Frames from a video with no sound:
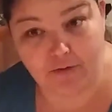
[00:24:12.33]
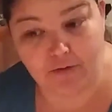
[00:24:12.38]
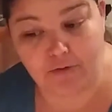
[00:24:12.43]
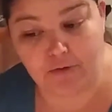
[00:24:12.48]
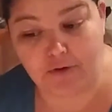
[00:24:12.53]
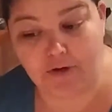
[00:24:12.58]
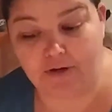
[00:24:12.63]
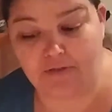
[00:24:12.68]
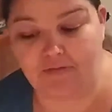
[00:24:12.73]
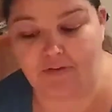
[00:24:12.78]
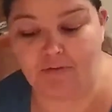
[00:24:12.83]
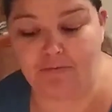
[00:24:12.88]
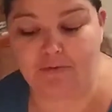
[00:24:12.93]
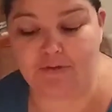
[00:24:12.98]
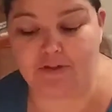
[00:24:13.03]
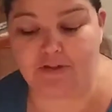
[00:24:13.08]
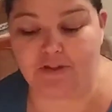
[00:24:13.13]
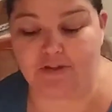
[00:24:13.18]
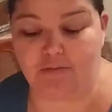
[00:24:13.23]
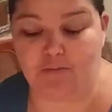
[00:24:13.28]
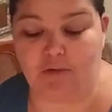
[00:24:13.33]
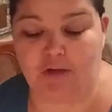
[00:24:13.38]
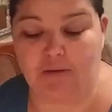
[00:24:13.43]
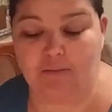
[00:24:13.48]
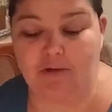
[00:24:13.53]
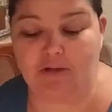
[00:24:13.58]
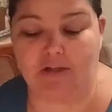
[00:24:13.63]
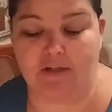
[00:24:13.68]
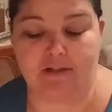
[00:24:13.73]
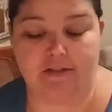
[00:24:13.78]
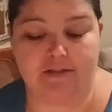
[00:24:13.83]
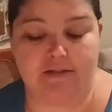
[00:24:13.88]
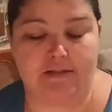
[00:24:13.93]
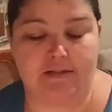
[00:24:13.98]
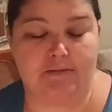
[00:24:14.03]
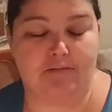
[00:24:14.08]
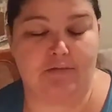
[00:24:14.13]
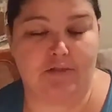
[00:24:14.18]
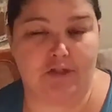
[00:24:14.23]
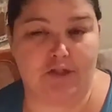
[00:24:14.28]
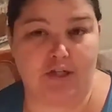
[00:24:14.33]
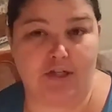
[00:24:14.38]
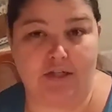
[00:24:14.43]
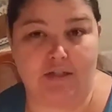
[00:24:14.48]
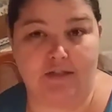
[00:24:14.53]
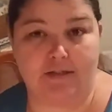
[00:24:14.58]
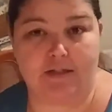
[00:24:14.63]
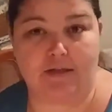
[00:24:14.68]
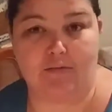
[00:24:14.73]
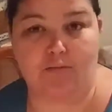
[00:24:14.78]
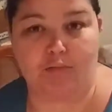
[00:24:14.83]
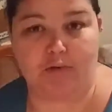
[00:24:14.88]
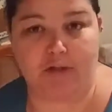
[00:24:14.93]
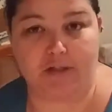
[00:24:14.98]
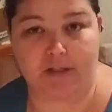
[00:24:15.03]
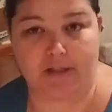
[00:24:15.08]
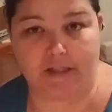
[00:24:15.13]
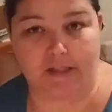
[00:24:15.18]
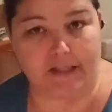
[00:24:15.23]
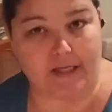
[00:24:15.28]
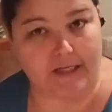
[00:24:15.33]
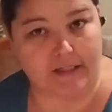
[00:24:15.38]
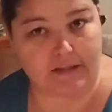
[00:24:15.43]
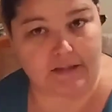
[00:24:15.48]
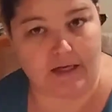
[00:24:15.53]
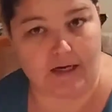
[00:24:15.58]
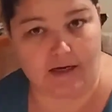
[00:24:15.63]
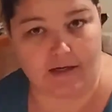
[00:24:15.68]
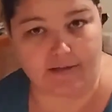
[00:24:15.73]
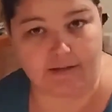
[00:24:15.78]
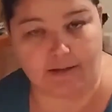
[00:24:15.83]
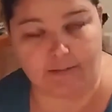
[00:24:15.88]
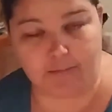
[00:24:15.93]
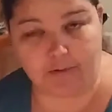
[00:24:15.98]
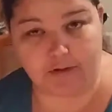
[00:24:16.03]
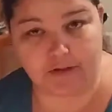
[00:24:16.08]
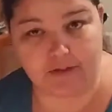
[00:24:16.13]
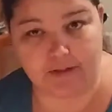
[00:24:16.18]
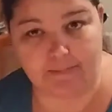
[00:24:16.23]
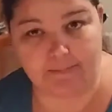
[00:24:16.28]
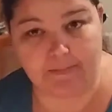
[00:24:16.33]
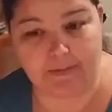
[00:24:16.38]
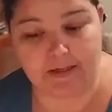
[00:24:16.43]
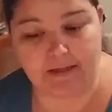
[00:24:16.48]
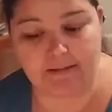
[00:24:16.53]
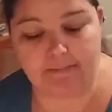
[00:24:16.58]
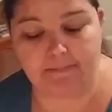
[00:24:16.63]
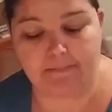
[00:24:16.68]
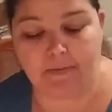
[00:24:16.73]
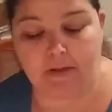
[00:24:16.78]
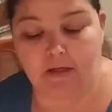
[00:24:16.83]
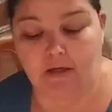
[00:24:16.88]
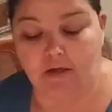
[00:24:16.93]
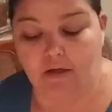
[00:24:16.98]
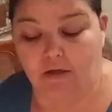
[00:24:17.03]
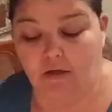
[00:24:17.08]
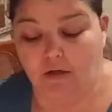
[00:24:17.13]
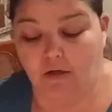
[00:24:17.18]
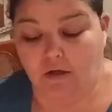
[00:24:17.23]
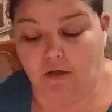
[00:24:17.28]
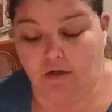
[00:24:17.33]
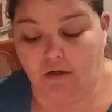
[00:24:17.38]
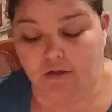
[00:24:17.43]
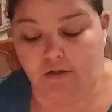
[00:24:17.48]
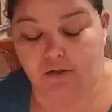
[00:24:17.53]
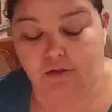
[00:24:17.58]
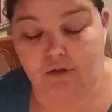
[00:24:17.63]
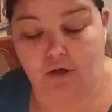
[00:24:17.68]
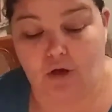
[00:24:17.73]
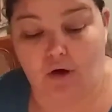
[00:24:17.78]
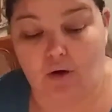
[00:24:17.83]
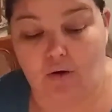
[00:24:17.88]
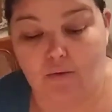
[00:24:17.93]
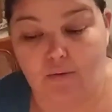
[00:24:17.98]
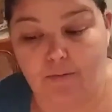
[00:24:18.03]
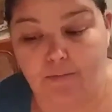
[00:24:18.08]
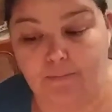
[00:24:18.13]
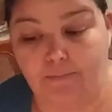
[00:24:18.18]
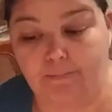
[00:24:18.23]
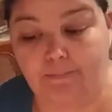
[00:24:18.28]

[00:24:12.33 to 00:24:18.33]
or if it would just be because the machine is completely like locked up or something. So